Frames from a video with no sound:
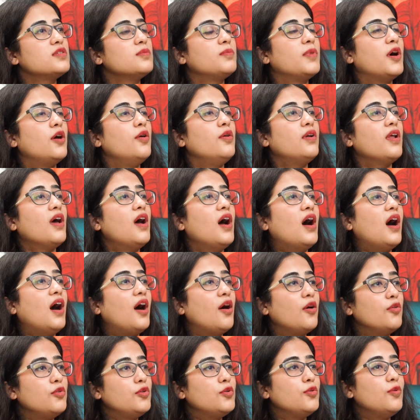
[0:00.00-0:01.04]
about
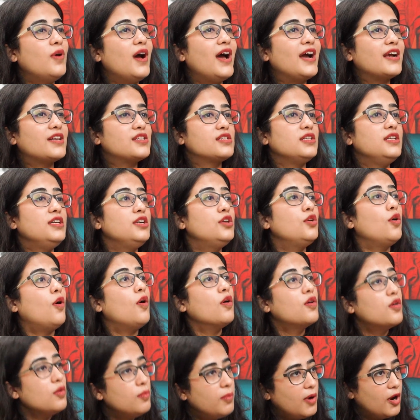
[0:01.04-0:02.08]
how to actually
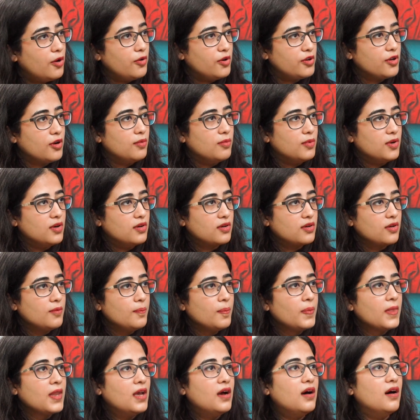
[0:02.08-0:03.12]
talk about your work,
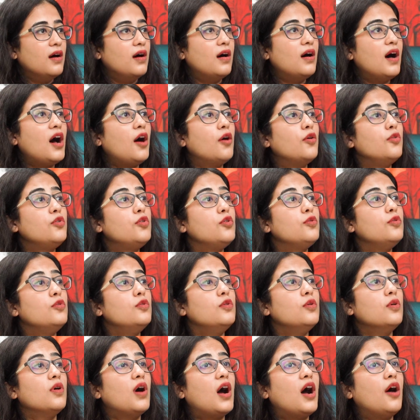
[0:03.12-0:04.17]
how
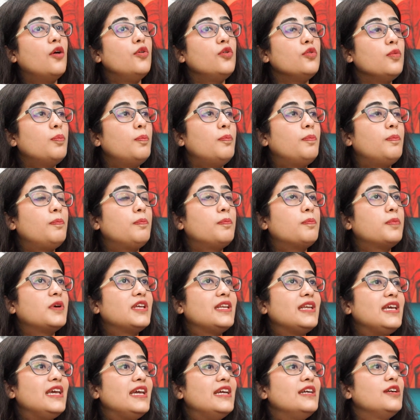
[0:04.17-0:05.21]
to
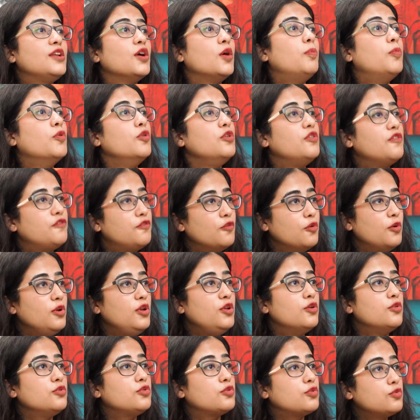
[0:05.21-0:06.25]
create your
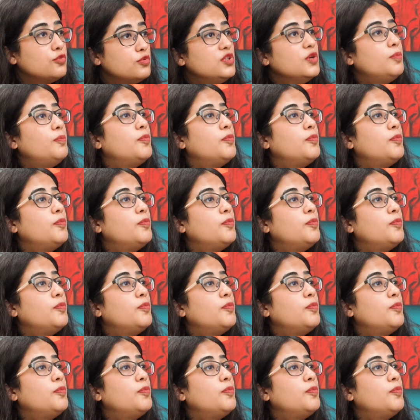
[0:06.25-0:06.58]
portfolio through the